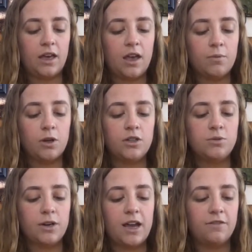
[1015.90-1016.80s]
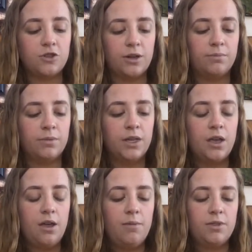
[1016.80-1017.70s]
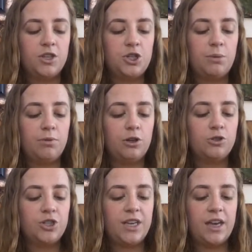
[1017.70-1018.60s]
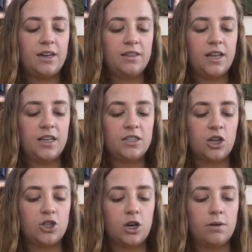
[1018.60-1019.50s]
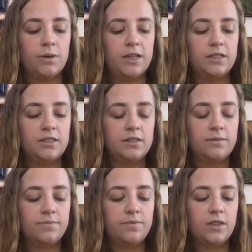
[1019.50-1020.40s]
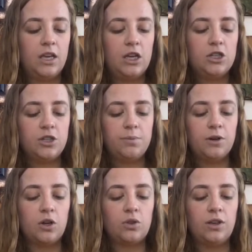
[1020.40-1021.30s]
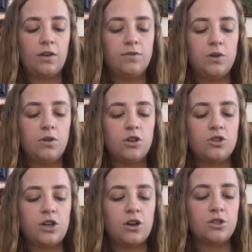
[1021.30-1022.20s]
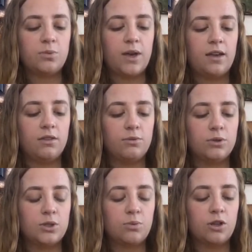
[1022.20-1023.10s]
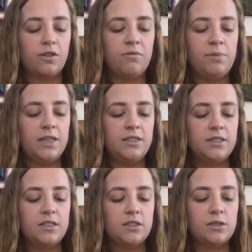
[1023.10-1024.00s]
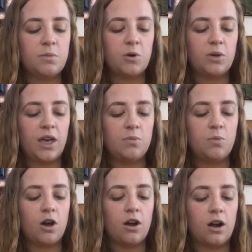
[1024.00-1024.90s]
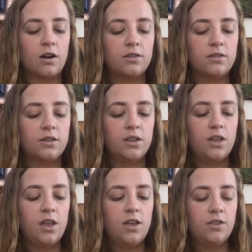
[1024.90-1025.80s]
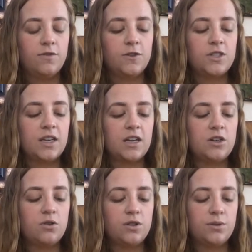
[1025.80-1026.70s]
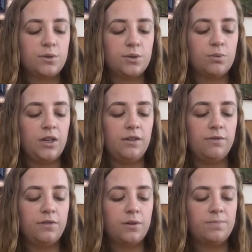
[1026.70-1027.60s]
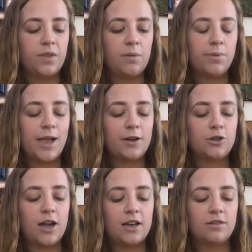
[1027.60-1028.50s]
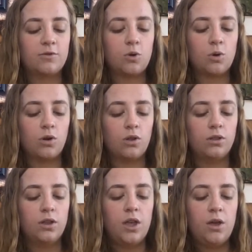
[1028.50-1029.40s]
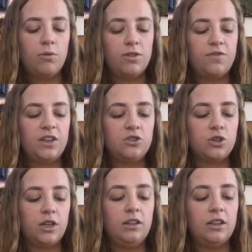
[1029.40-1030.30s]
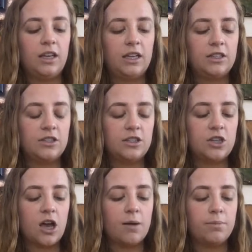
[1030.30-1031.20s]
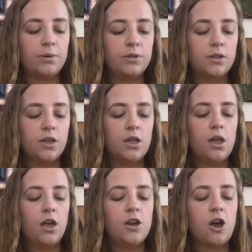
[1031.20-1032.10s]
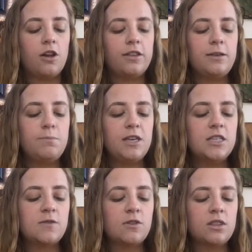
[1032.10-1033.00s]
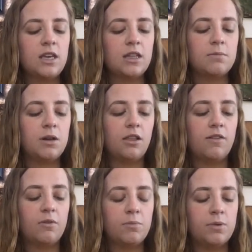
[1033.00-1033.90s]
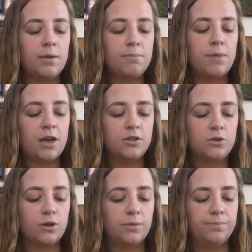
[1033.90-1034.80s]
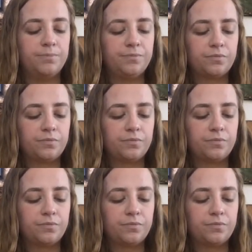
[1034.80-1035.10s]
I wanted to run after him, but the ship lurched again, and then I saw Charybdis. She appeared only a few hundred yards away through a swirl of mist, smoke, water. The first thing I noticed was a reef, a black crag of coral with a fig tree clinging to the top, an oddly peaceful thing in the middle of a maelstrom.